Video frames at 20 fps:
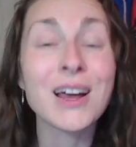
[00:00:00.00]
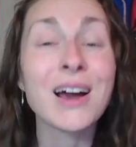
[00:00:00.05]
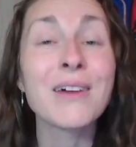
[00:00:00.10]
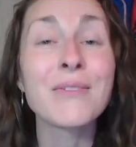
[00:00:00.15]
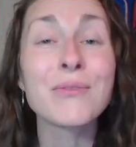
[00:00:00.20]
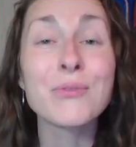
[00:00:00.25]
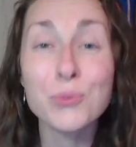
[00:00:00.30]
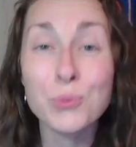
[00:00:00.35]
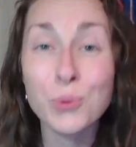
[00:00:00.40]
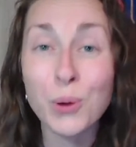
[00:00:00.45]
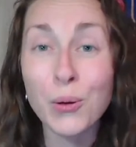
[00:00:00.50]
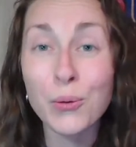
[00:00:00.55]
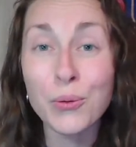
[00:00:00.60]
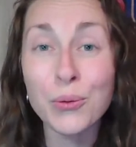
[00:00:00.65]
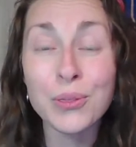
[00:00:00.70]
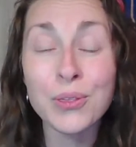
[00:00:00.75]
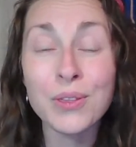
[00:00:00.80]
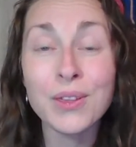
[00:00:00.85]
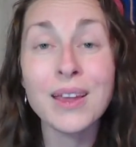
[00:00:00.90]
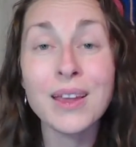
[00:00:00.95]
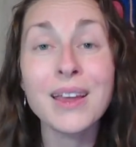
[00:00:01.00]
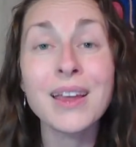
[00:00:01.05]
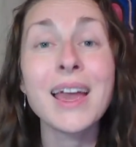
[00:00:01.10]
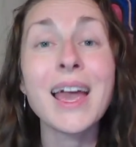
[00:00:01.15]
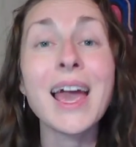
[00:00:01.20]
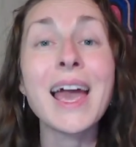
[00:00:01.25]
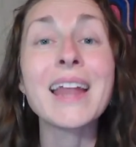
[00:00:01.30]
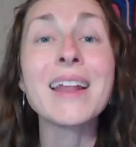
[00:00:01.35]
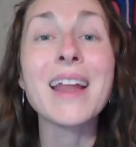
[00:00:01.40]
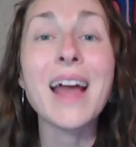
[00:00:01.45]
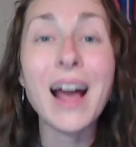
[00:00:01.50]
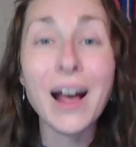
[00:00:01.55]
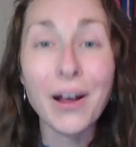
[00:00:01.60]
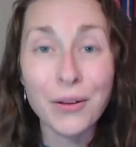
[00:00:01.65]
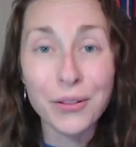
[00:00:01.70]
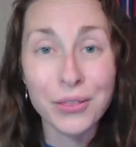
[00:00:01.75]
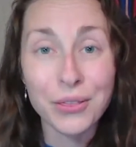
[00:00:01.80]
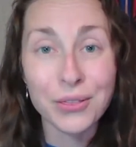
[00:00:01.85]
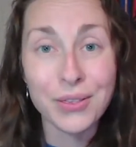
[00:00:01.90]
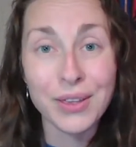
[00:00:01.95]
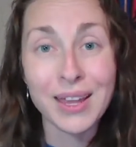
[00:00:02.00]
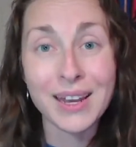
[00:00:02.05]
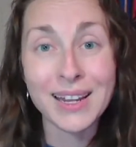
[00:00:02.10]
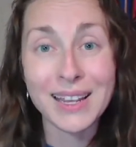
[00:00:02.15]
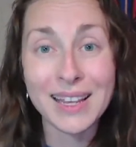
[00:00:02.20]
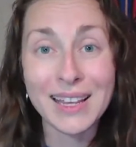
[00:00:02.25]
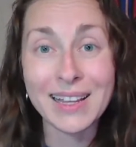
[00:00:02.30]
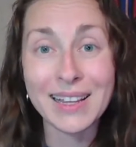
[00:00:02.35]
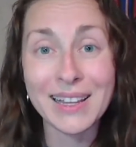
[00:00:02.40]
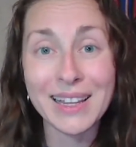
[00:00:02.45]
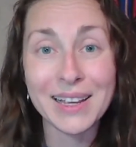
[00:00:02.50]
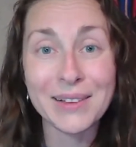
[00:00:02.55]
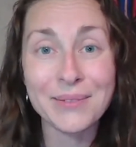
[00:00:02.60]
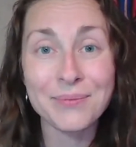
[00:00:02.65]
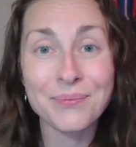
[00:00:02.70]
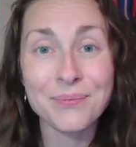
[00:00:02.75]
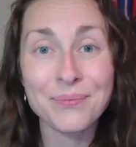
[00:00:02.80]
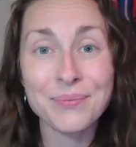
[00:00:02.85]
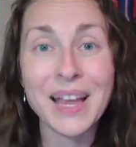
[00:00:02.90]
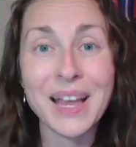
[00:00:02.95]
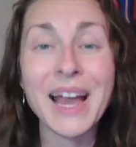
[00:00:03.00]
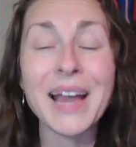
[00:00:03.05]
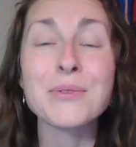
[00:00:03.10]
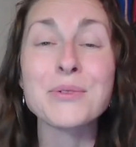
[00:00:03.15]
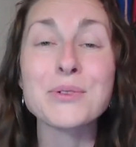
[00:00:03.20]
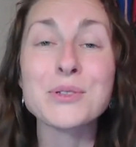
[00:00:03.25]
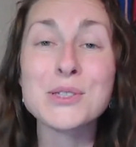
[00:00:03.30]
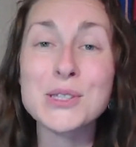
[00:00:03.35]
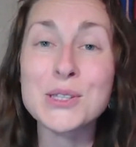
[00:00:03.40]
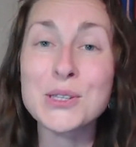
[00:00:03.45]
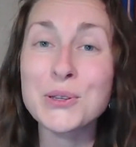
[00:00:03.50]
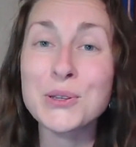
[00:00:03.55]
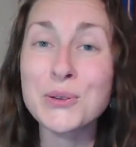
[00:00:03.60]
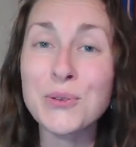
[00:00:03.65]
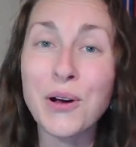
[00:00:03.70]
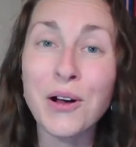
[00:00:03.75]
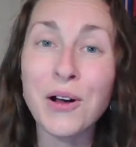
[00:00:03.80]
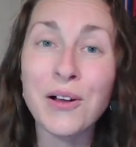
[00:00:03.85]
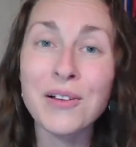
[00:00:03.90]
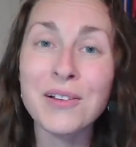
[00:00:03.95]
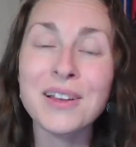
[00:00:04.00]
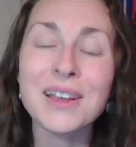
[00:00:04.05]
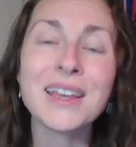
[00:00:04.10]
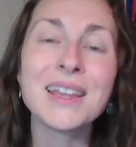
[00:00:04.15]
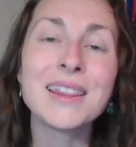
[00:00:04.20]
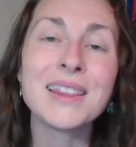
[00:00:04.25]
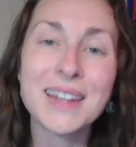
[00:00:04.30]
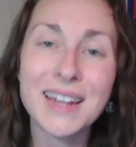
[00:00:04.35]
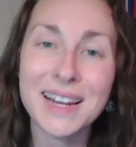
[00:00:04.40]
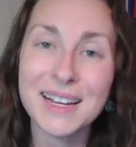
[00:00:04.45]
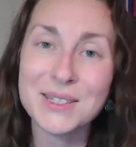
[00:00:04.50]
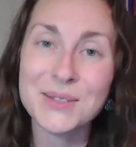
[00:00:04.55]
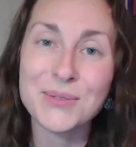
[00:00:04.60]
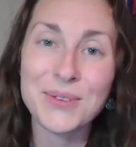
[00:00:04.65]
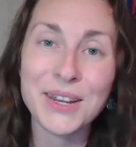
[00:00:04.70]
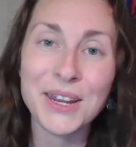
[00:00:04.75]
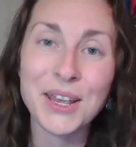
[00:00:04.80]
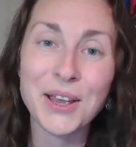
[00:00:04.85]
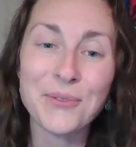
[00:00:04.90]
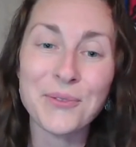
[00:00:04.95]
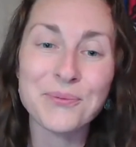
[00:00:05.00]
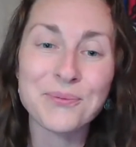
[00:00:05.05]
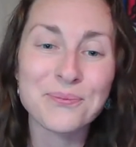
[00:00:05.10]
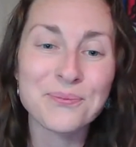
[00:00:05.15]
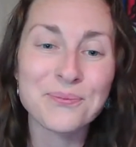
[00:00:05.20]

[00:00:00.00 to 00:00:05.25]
of growth, and health and healing. I will see you all in the next video.